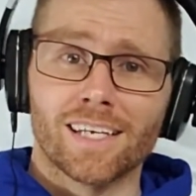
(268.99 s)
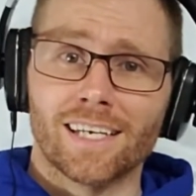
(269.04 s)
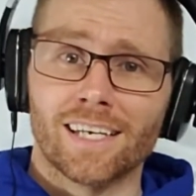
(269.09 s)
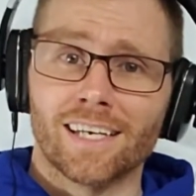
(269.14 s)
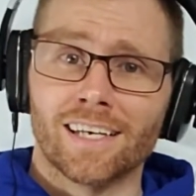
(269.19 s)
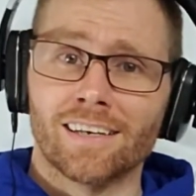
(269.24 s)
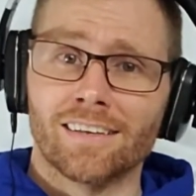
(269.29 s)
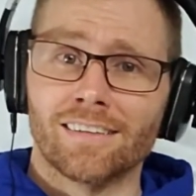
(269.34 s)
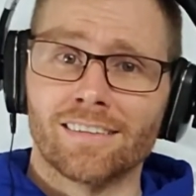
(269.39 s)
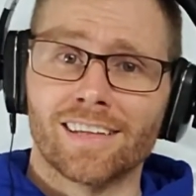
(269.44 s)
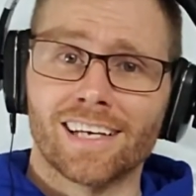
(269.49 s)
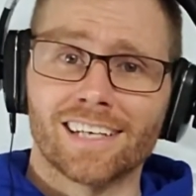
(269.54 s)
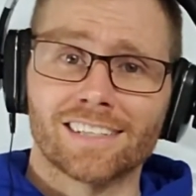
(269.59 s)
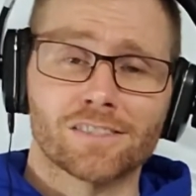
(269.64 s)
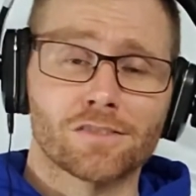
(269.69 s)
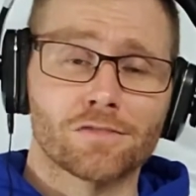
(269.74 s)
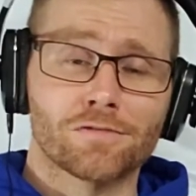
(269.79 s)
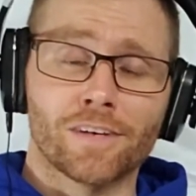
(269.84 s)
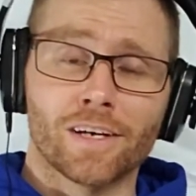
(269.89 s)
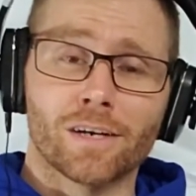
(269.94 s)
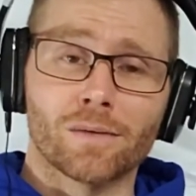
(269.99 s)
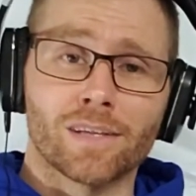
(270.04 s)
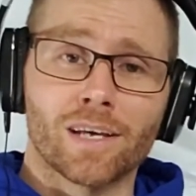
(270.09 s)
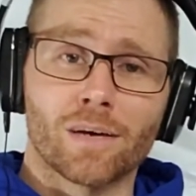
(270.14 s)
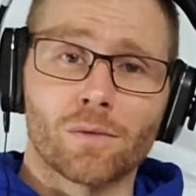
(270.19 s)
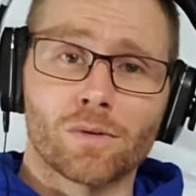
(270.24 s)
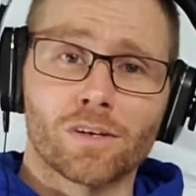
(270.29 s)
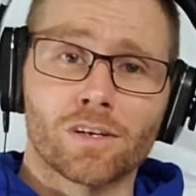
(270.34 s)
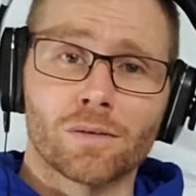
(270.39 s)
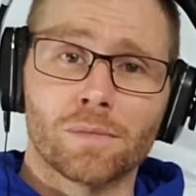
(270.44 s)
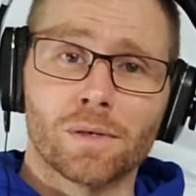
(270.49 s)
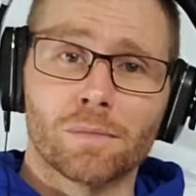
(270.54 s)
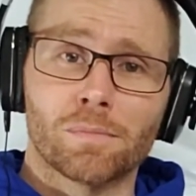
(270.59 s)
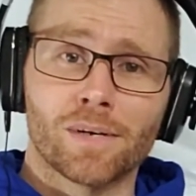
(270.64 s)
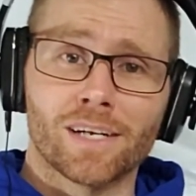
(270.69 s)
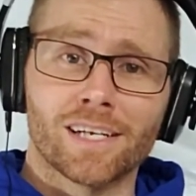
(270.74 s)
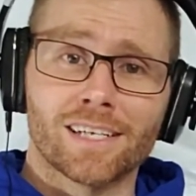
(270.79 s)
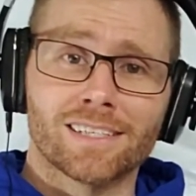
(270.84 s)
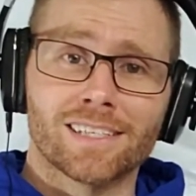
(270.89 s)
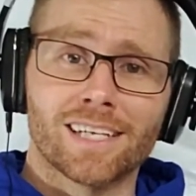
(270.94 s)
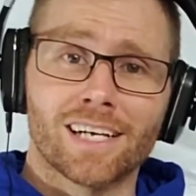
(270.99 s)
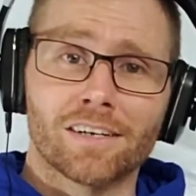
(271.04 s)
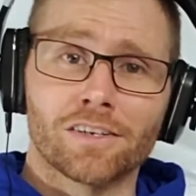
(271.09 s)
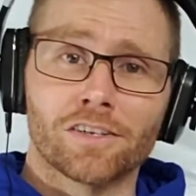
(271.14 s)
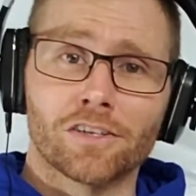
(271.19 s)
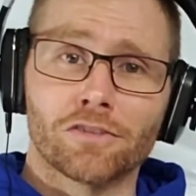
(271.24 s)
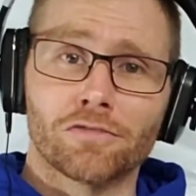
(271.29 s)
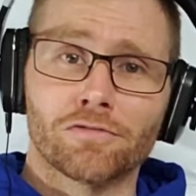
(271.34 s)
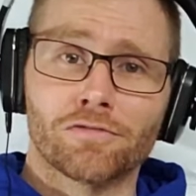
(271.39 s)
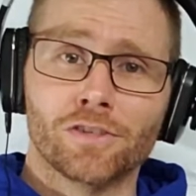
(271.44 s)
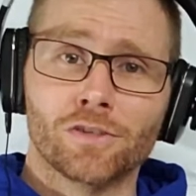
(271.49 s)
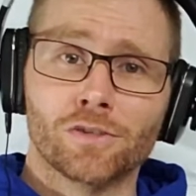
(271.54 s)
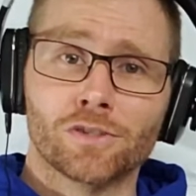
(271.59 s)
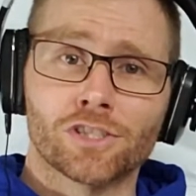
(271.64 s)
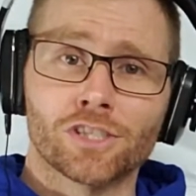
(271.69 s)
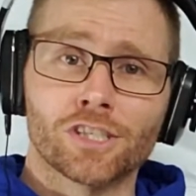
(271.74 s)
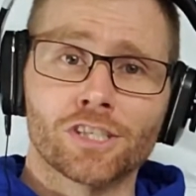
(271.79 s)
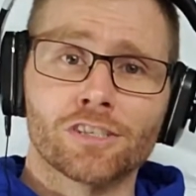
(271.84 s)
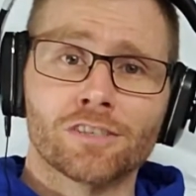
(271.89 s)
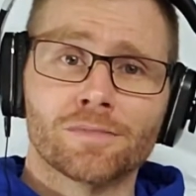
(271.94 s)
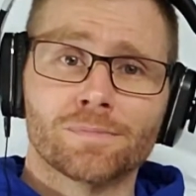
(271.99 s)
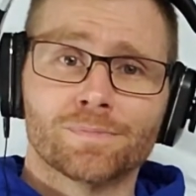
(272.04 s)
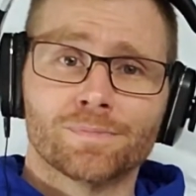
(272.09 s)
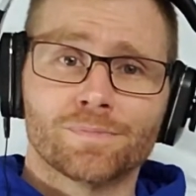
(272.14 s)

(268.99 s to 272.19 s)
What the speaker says: And that's the fight that we're going to be breaking down in the future.